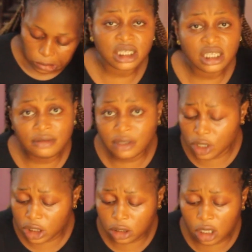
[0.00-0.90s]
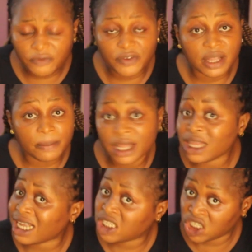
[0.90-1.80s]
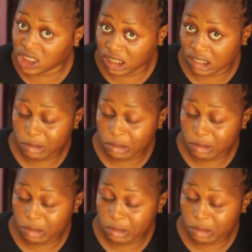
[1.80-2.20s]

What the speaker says: This video is not for the men that cheat.